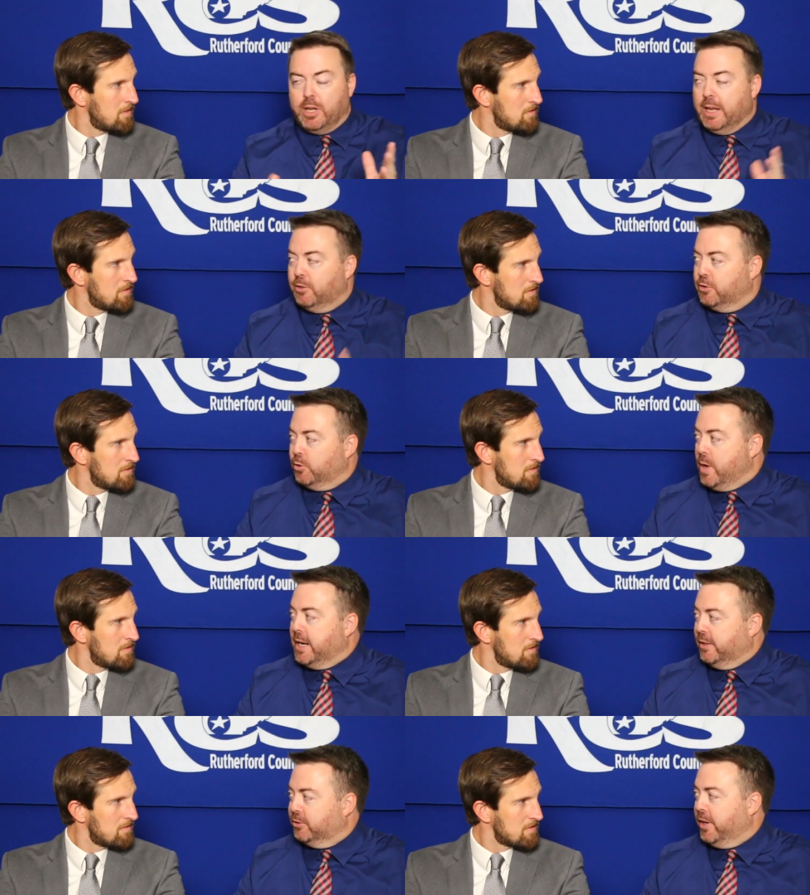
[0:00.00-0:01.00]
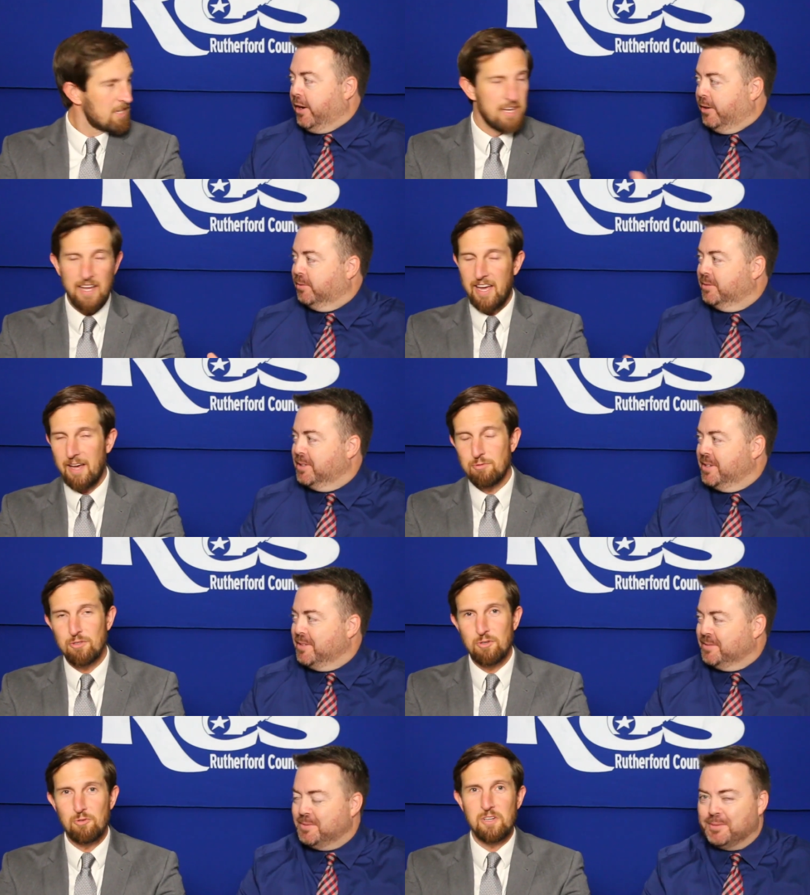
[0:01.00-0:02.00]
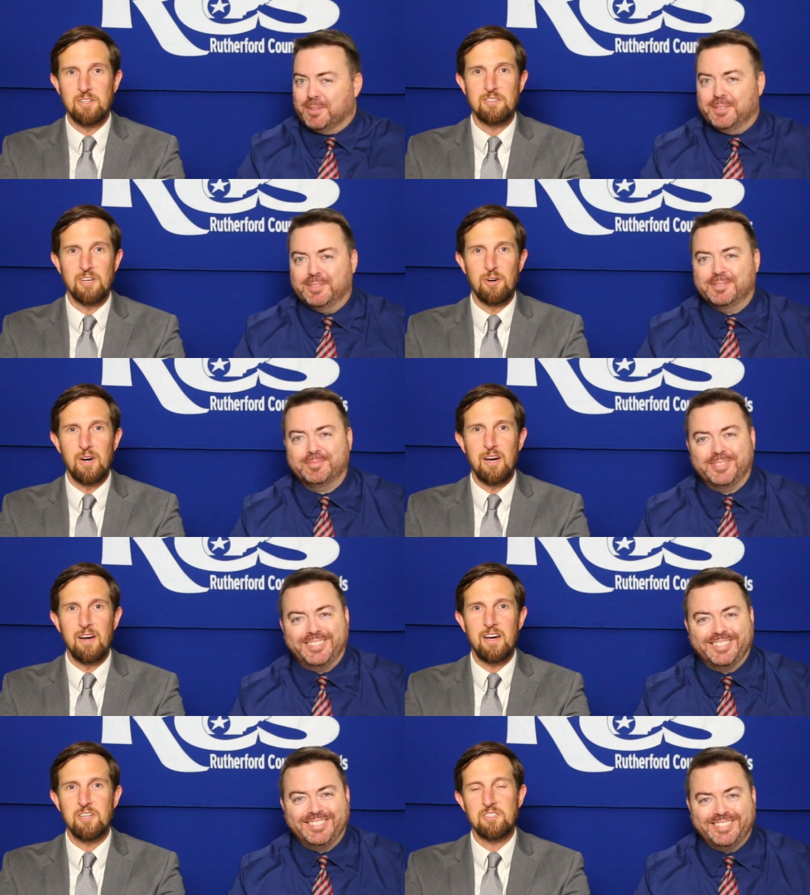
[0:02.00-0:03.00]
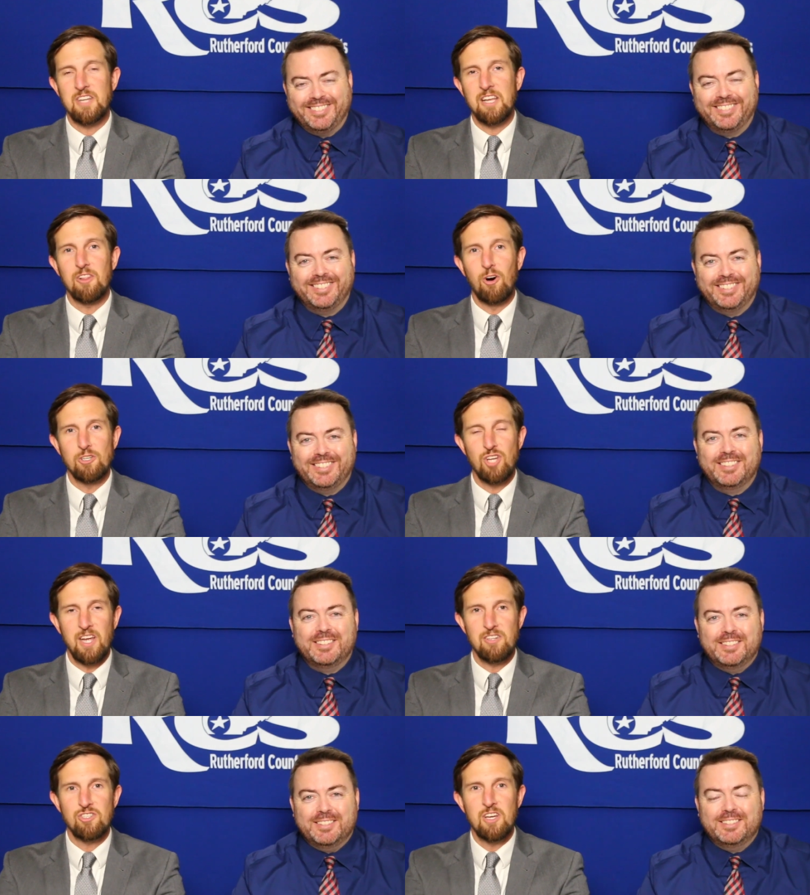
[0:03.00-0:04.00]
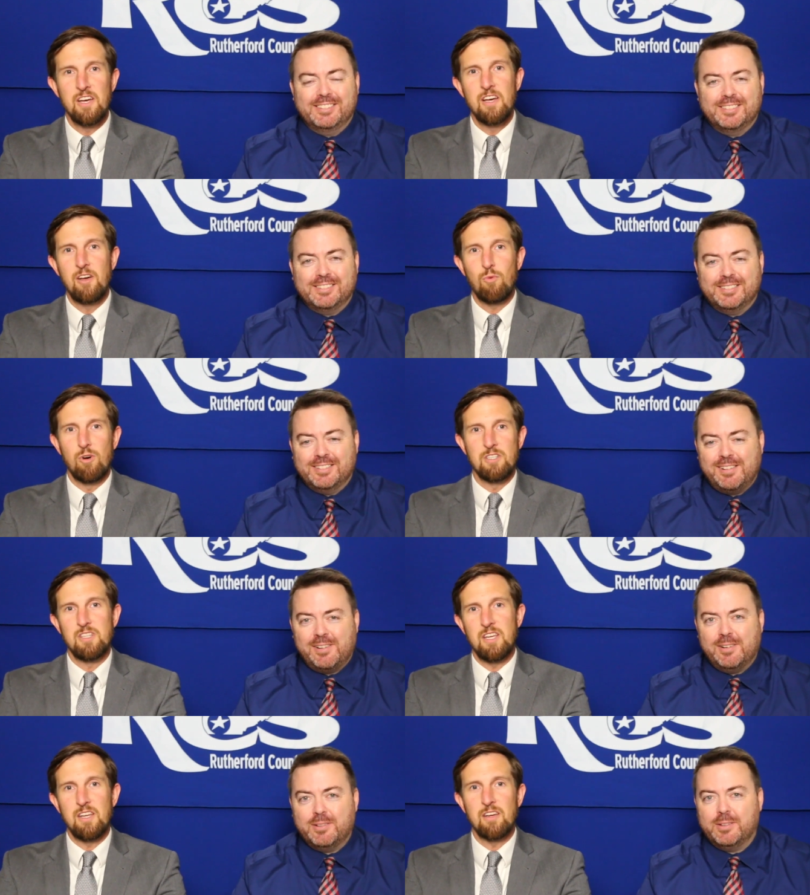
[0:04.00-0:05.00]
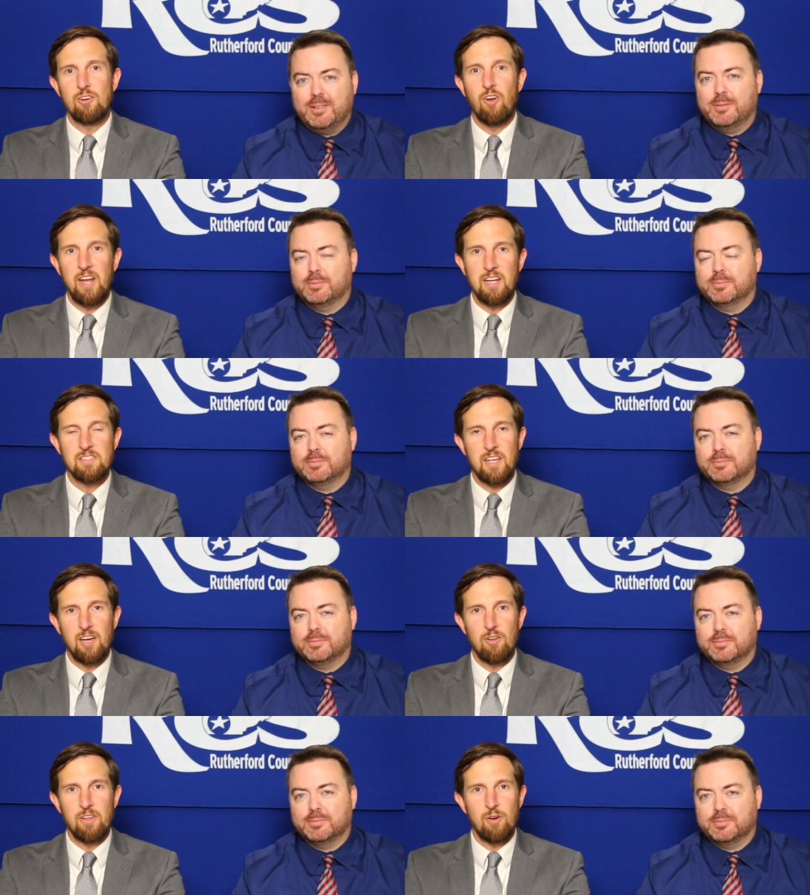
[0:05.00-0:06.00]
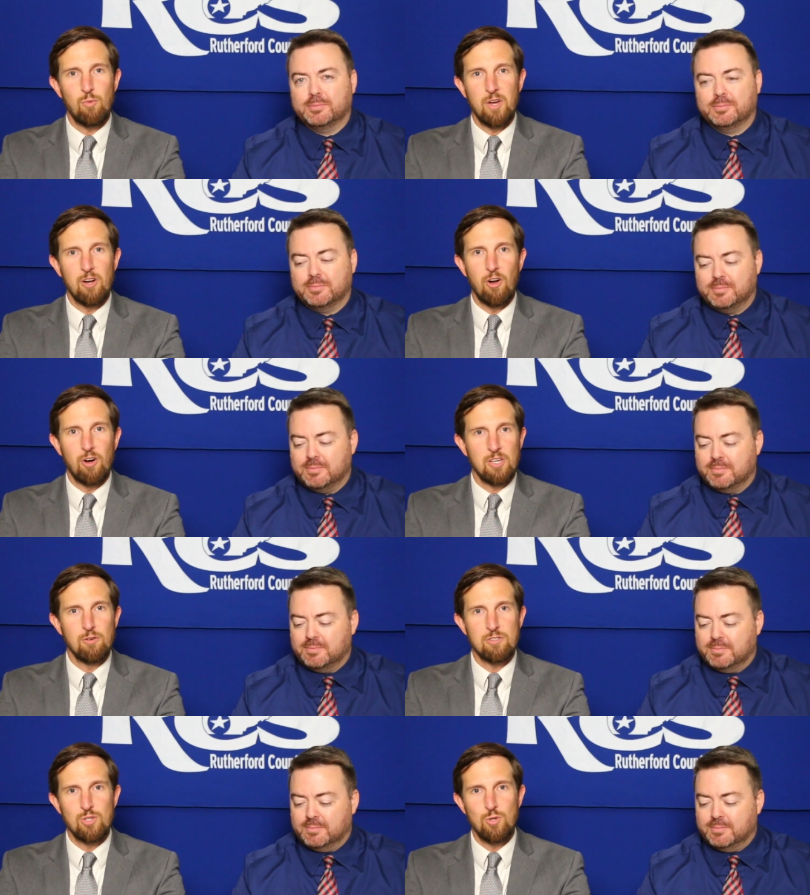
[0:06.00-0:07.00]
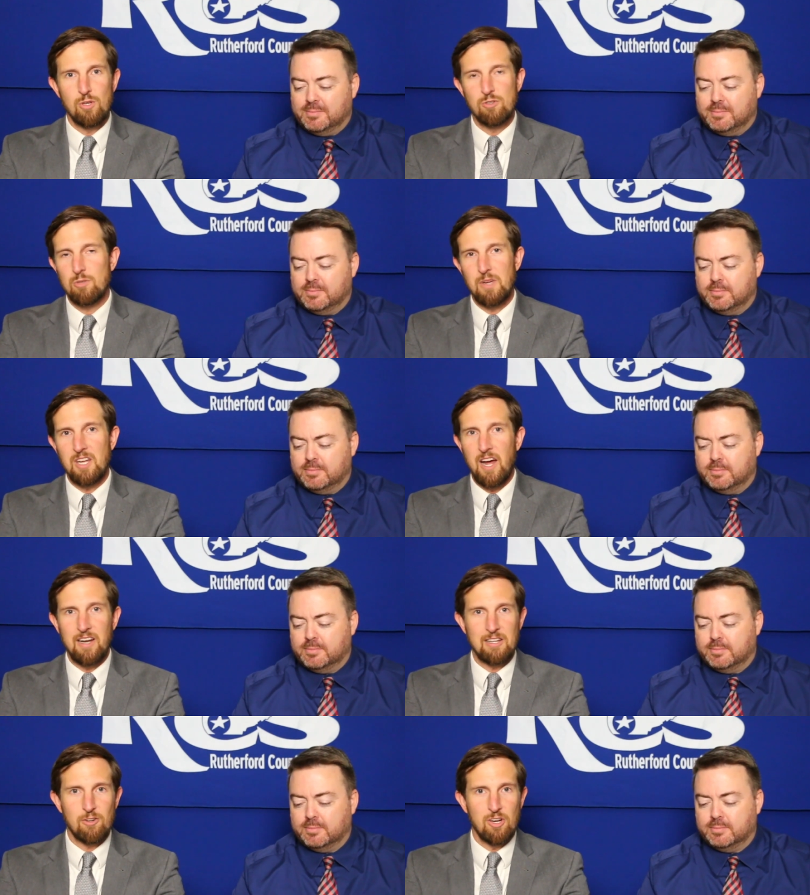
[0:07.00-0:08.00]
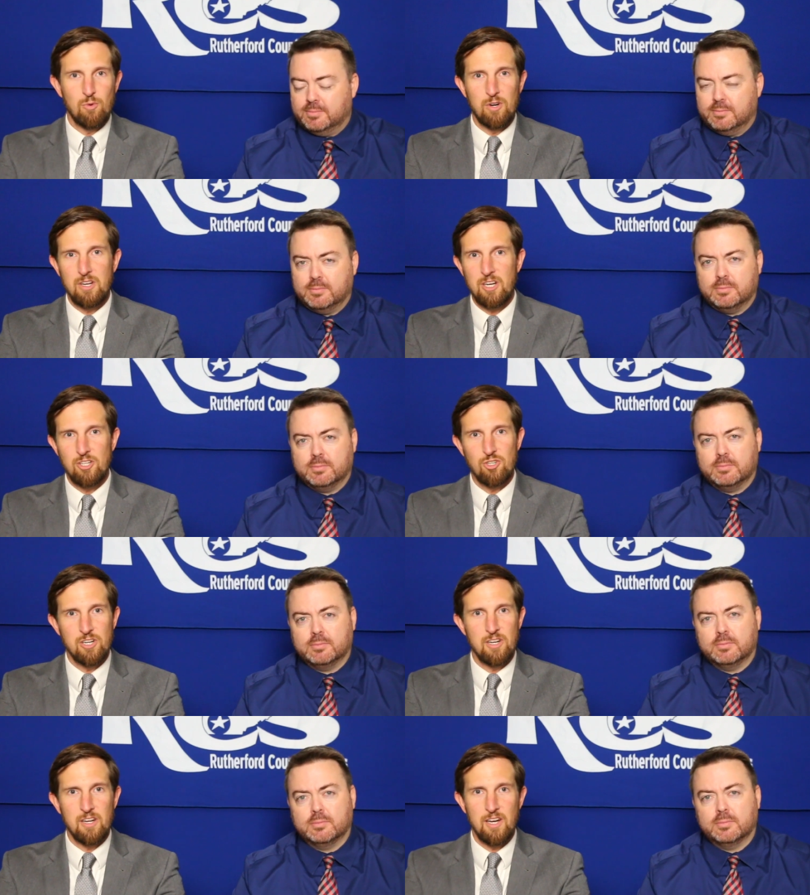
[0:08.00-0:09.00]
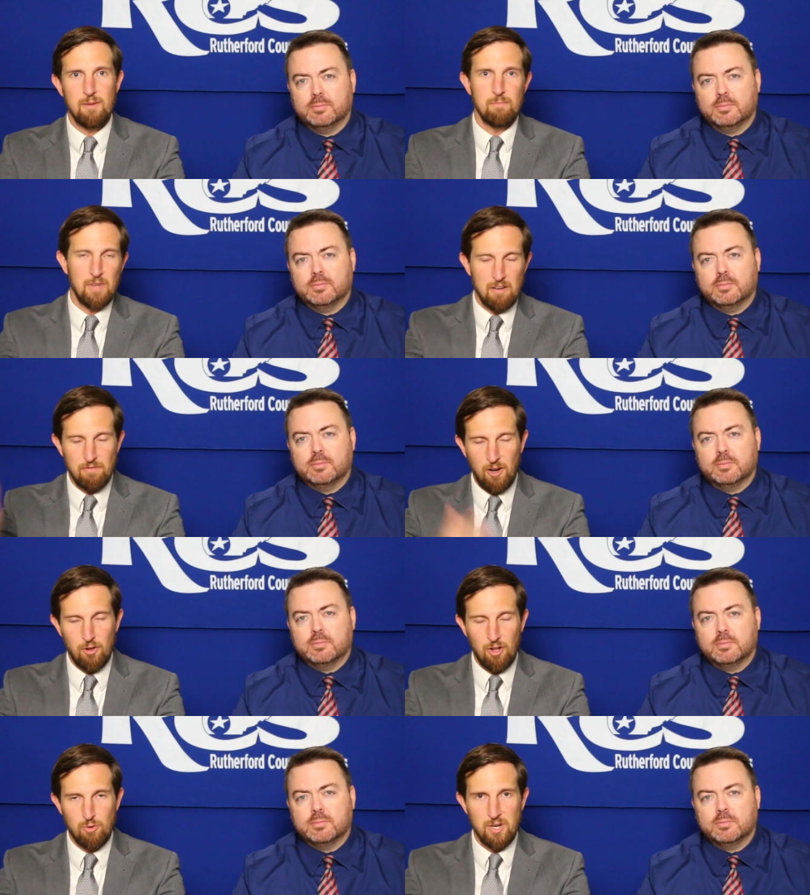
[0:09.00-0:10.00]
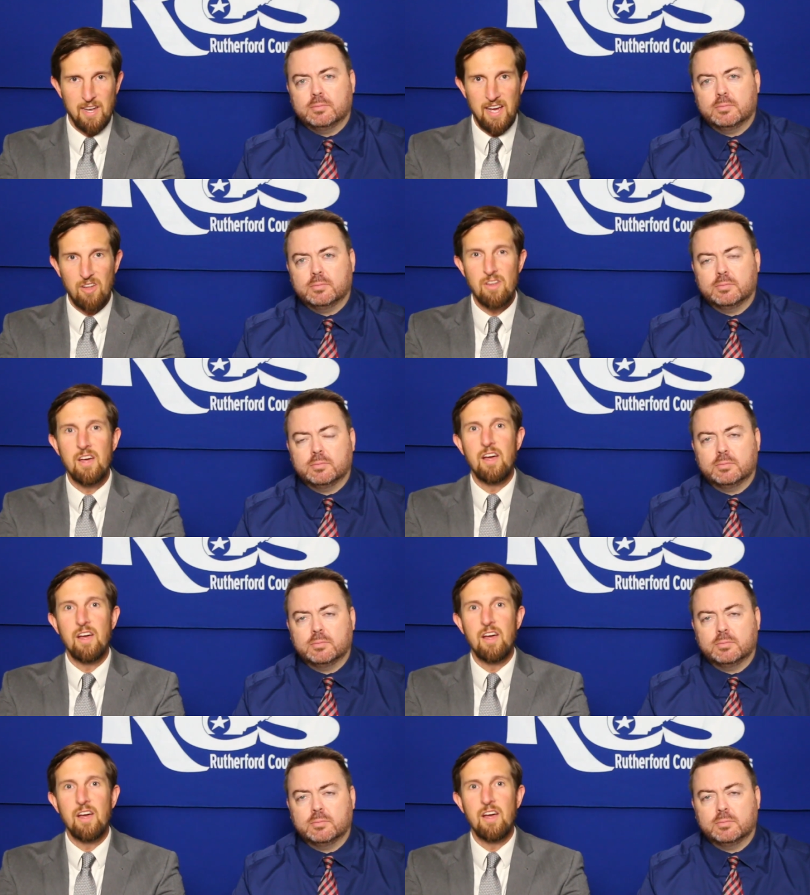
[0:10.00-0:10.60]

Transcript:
Speaker 1: changed the grading scale.
Speaker 2: Absolutely. So uh, a state law change was the grading scale that we are all used to, used to be 93 to 100 um, and followed all the way down.